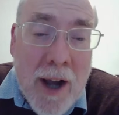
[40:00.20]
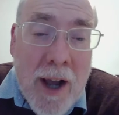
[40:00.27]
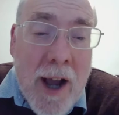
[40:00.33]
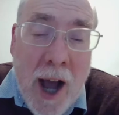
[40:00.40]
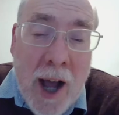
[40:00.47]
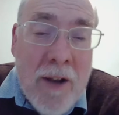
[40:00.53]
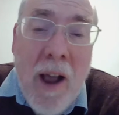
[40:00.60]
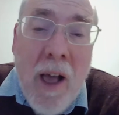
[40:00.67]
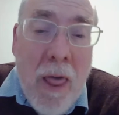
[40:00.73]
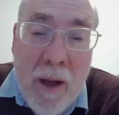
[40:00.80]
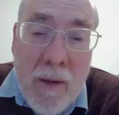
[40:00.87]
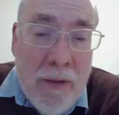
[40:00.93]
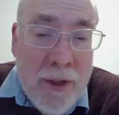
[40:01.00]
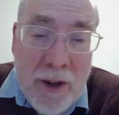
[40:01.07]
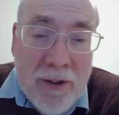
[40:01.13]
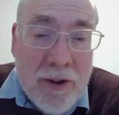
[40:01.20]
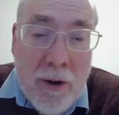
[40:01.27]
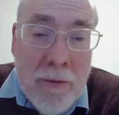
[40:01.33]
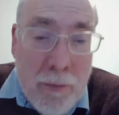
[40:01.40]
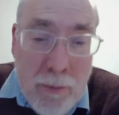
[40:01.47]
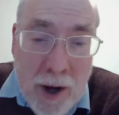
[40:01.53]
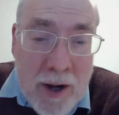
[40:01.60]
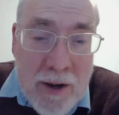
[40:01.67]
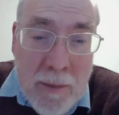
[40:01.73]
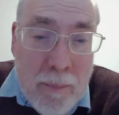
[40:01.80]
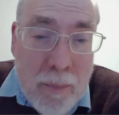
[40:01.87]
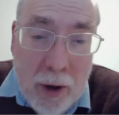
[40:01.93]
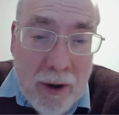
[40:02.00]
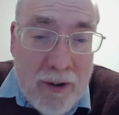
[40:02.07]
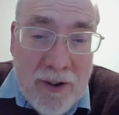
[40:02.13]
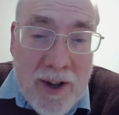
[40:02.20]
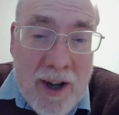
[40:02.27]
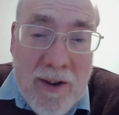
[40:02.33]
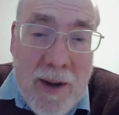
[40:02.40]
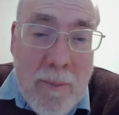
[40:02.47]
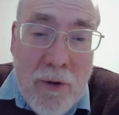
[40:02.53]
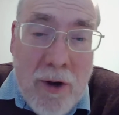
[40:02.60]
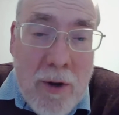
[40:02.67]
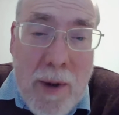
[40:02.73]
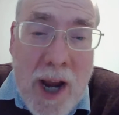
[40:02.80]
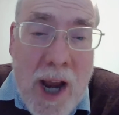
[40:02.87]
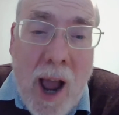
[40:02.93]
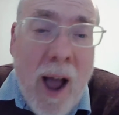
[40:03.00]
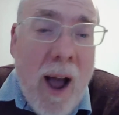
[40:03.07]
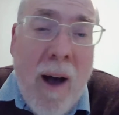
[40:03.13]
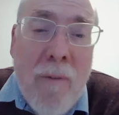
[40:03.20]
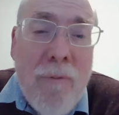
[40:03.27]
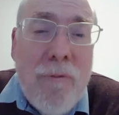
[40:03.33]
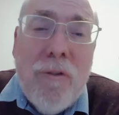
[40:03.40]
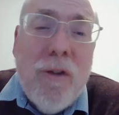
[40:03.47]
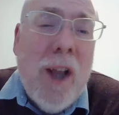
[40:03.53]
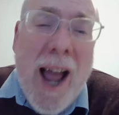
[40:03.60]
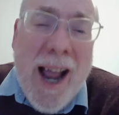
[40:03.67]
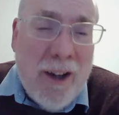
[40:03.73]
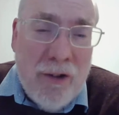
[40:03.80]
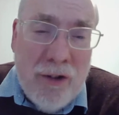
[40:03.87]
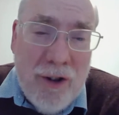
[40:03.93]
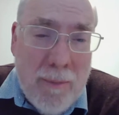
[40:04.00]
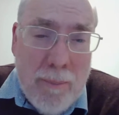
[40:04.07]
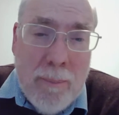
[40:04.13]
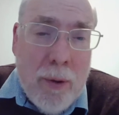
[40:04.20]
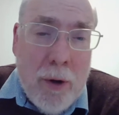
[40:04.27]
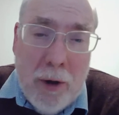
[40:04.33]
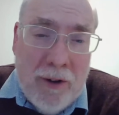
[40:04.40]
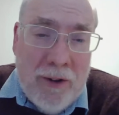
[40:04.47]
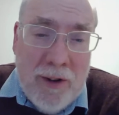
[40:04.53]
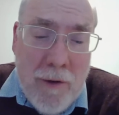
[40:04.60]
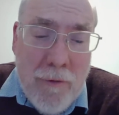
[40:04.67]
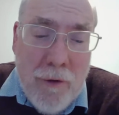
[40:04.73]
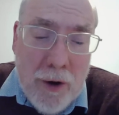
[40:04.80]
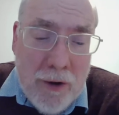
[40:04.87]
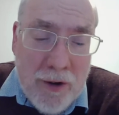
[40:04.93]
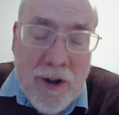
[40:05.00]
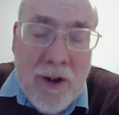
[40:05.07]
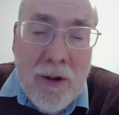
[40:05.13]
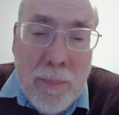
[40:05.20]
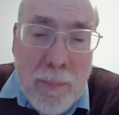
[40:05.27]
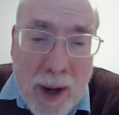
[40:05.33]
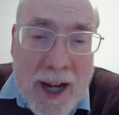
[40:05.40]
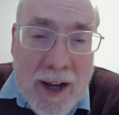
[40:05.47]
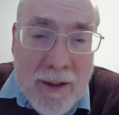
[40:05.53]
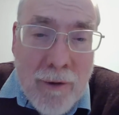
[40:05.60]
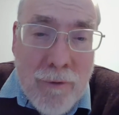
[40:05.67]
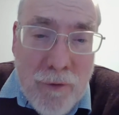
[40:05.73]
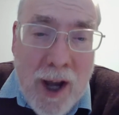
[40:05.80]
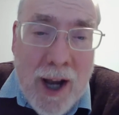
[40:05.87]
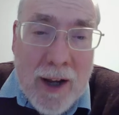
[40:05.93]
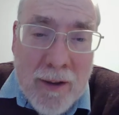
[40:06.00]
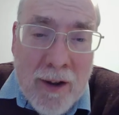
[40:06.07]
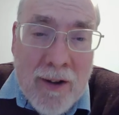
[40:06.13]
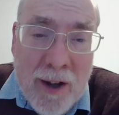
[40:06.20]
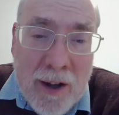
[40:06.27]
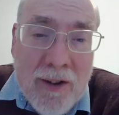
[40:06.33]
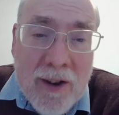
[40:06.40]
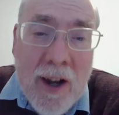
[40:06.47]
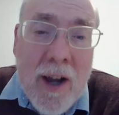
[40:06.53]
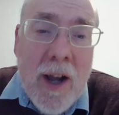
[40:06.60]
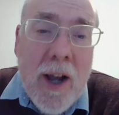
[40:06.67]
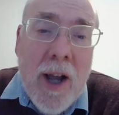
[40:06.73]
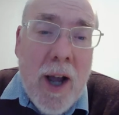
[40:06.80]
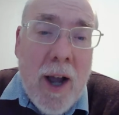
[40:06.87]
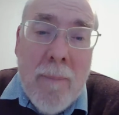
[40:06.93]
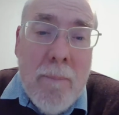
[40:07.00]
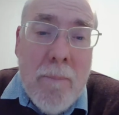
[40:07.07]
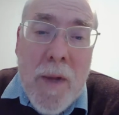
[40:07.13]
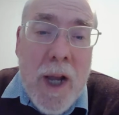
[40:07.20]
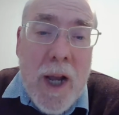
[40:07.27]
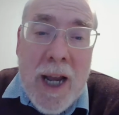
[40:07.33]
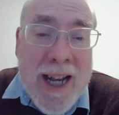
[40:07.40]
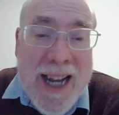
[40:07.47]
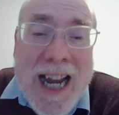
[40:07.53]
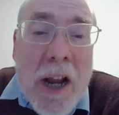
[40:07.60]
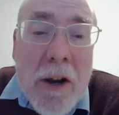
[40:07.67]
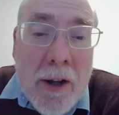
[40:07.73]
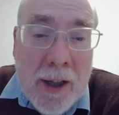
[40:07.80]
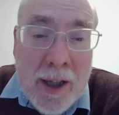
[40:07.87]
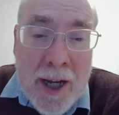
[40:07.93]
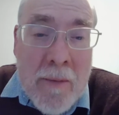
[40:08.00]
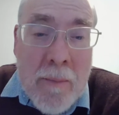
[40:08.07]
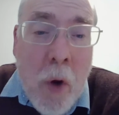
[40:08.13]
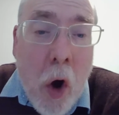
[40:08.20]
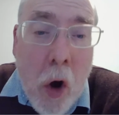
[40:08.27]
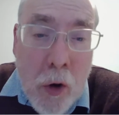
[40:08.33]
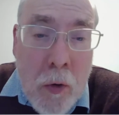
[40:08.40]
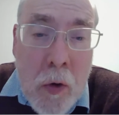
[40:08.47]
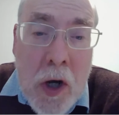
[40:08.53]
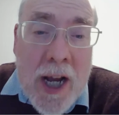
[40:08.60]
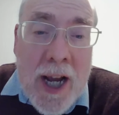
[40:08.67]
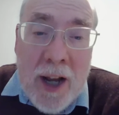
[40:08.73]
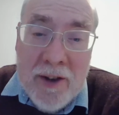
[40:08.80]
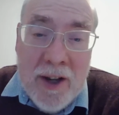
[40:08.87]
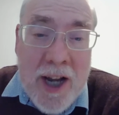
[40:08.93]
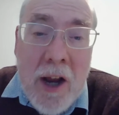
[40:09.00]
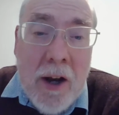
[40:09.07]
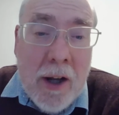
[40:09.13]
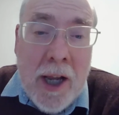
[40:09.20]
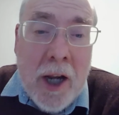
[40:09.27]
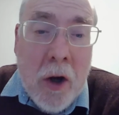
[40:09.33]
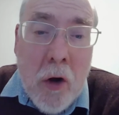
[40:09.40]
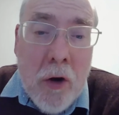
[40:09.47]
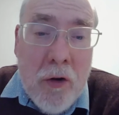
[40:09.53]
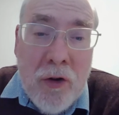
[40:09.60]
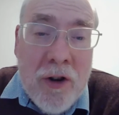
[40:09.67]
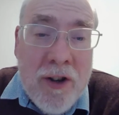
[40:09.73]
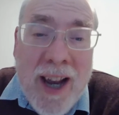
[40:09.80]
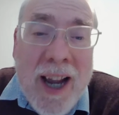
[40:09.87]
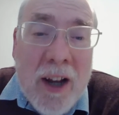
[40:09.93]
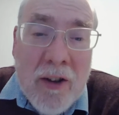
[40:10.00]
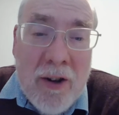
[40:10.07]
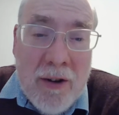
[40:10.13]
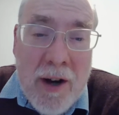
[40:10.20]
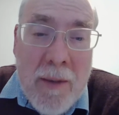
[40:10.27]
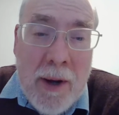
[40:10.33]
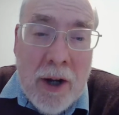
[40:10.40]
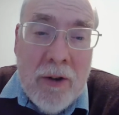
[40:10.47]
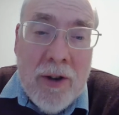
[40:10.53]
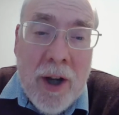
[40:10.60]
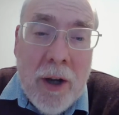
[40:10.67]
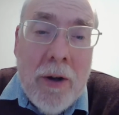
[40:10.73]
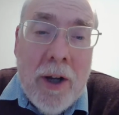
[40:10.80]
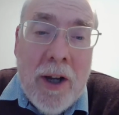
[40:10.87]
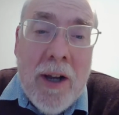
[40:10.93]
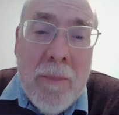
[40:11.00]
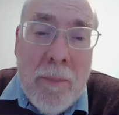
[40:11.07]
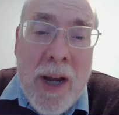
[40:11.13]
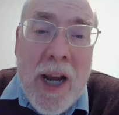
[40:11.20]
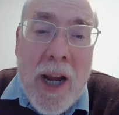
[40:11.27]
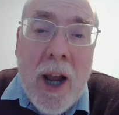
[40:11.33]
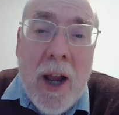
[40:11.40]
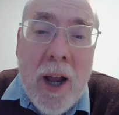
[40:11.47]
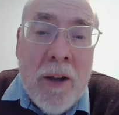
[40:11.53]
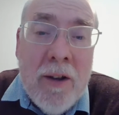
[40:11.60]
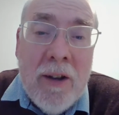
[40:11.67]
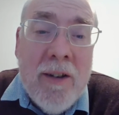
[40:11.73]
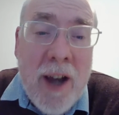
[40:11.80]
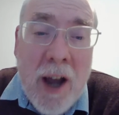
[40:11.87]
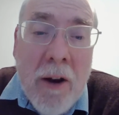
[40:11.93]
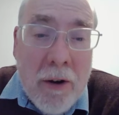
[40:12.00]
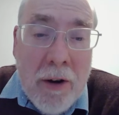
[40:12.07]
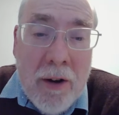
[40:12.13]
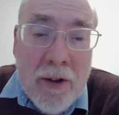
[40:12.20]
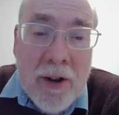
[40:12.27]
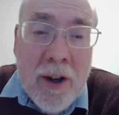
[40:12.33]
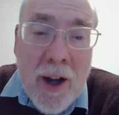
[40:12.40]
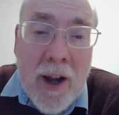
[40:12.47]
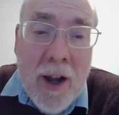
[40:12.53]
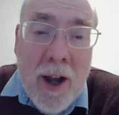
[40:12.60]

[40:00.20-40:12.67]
it. And this Rwanda policy seems to be a flagship policy for us, despite the fact that it's inherently immoral. It's inherently contradictory, because how can it be a deterrent